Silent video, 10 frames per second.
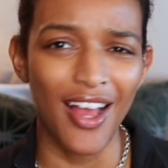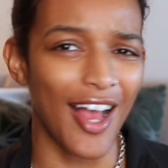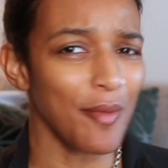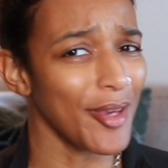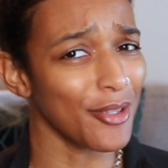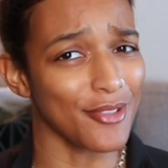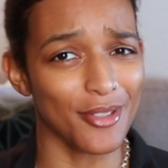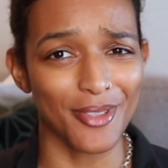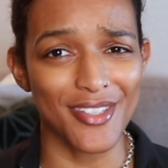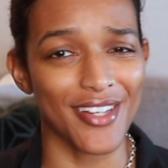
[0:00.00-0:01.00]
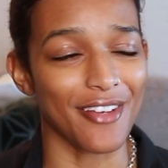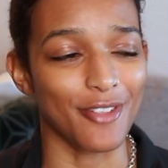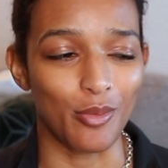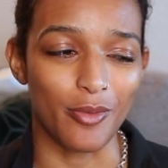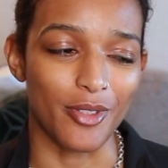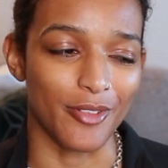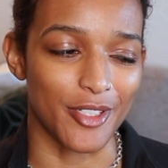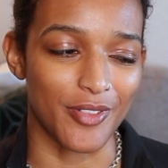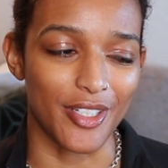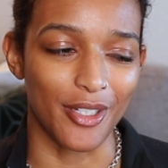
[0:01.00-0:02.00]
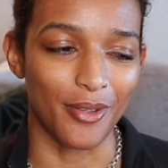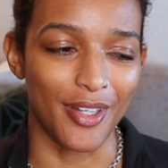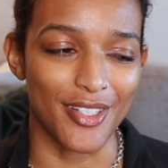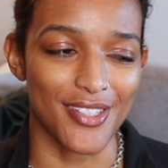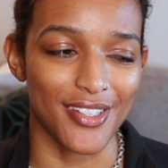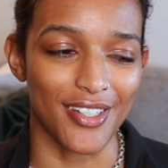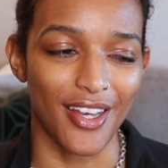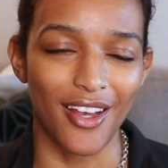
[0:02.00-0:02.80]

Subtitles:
I might use the ones that I filmed from the first video, honestly.